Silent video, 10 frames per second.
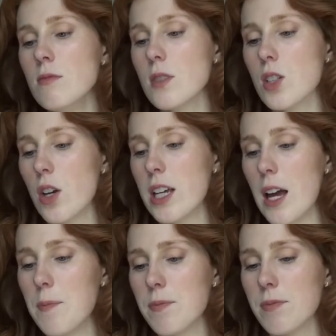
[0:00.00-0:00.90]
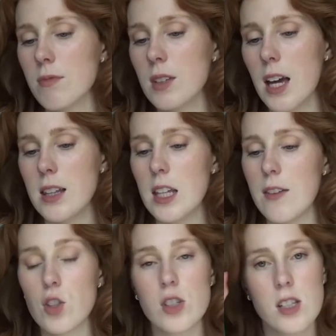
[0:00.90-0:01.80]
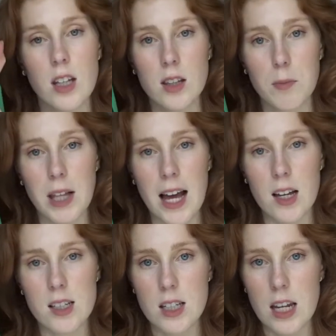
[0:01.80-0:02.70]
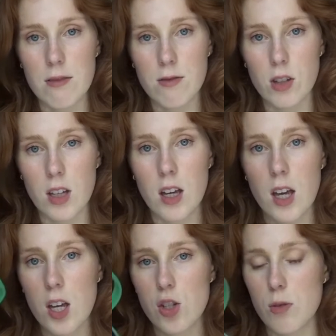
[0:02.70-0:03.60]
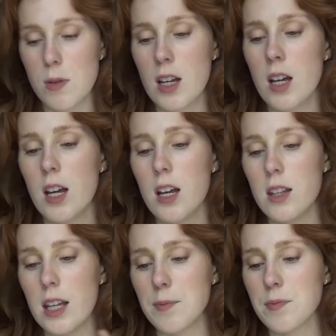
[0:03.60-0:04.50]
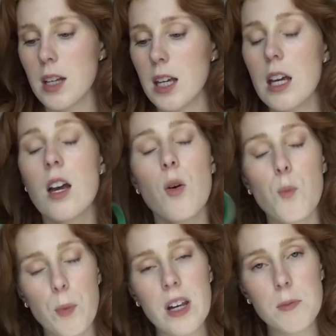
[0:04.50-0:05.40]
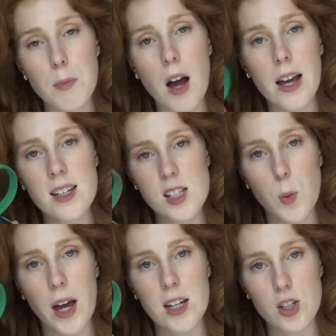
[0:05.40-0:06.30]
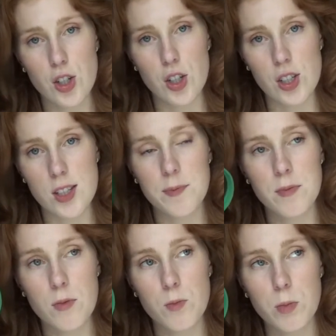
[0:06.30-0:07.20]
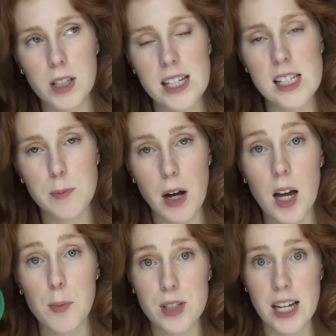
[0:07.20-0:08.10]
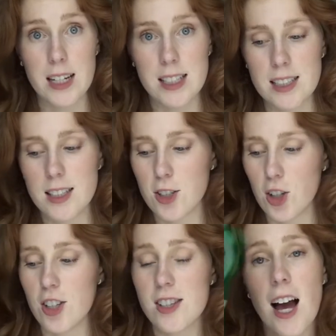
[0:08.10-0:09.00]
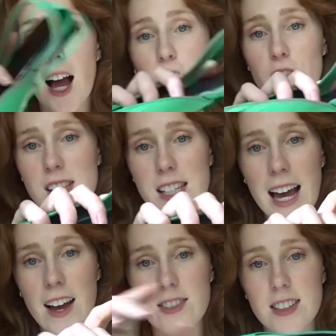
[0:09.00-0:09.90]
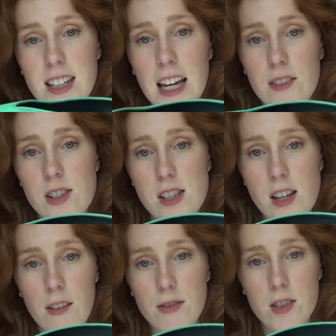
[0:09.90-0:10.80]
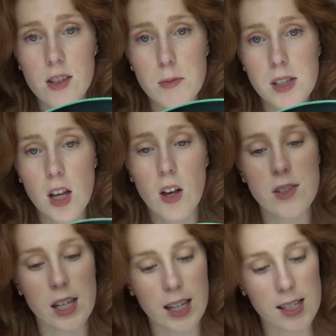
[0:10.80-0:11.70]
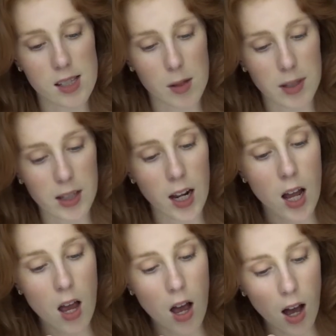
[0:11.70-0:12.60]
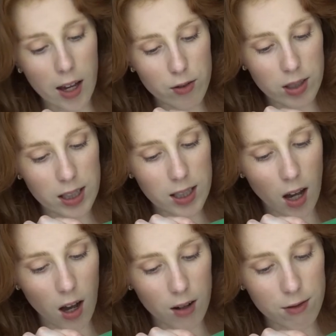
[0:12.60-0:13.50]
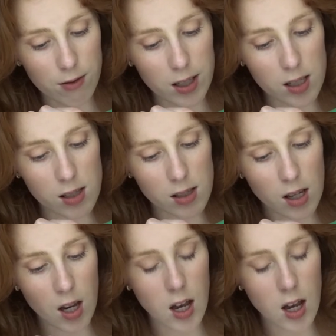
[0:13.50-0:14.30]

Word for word: So yeah. And then they've got just like the black underneath for the strippy thing. With buying suede shoes, please buy a protectant because I obviously haven't. They have scuffed themselves, and that's something that I really can't fix.